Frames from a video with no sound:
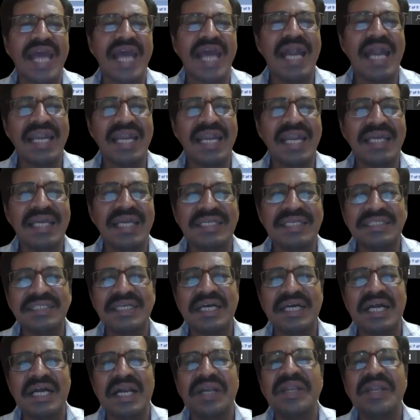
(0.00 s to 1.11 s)
Catalyzes
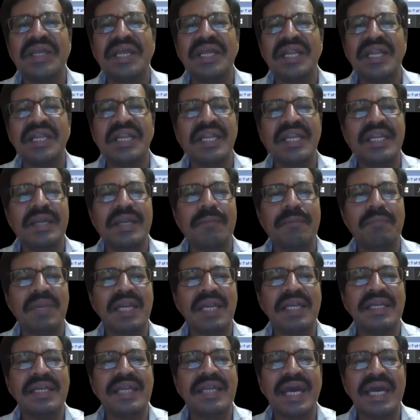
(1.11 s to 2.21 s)
DNA
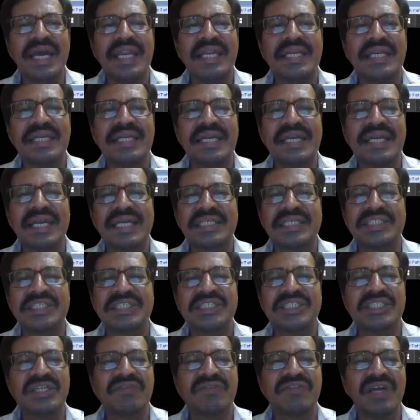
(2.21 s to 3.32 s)
template directed
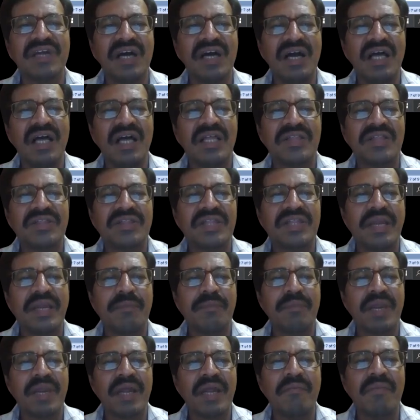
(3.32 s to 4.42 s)
extension of the
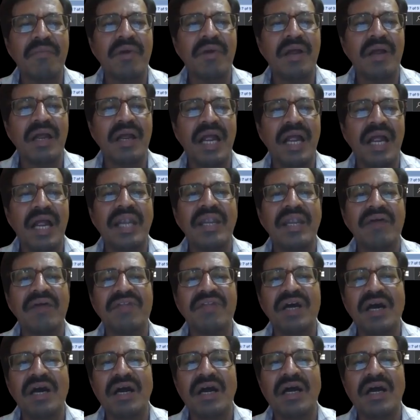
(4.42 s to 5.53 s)
3' end of
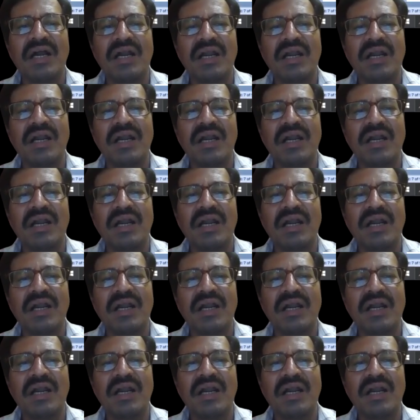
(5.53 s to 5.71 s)
the